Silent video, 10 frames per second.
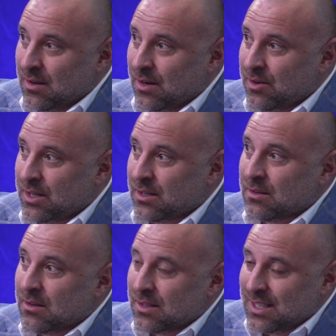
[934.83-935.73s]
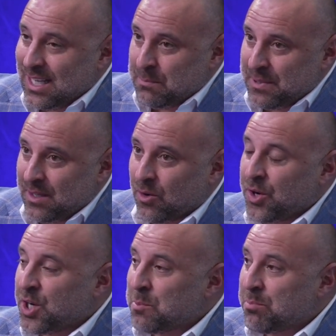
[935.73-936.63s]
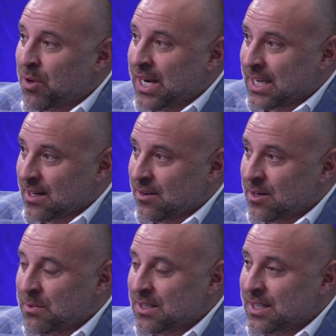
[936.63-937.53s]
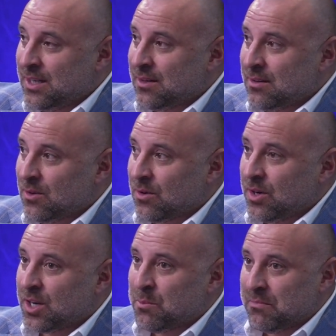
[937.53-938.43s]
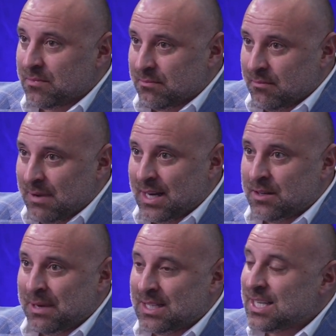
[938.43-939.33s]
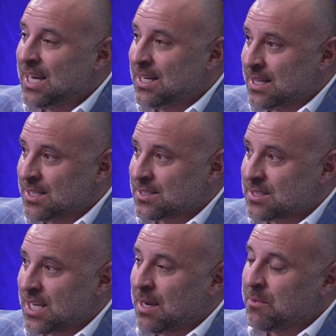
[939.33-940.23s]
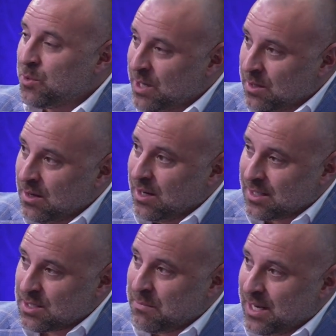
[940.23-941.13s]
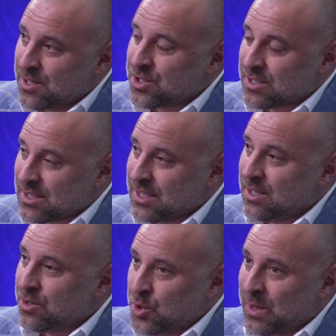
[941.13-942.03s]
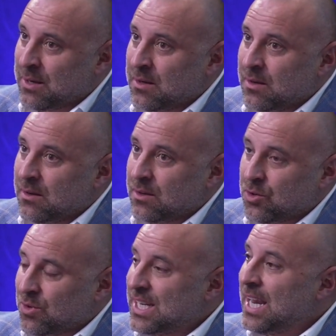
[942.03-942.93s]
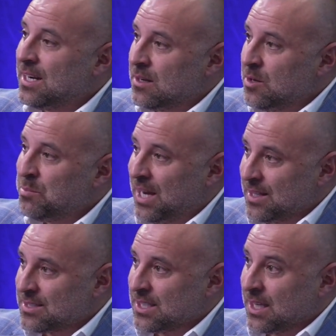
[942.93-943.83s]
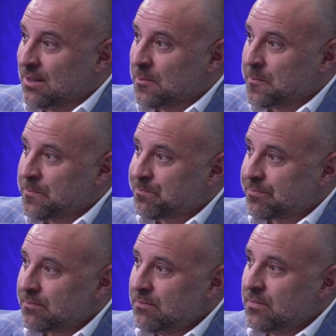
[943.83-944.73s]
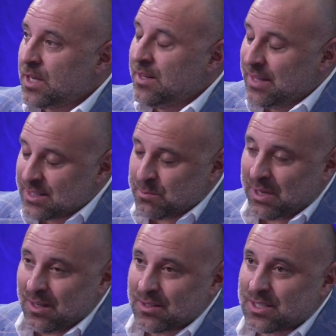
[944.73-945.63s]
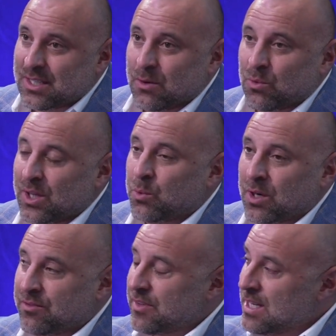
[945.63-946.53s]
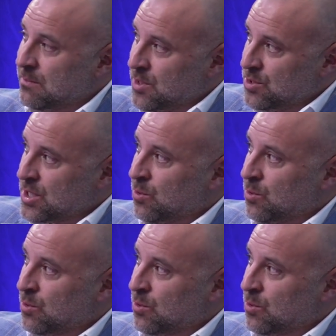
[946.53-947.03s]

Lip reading: are you gonna keep it or are you gonna break it? Are you gonna be a leader or are you gonna maintain things the same? You wanna, as a manager, as a leader, you wanna create policy. And that's a policy that really worked for them, using a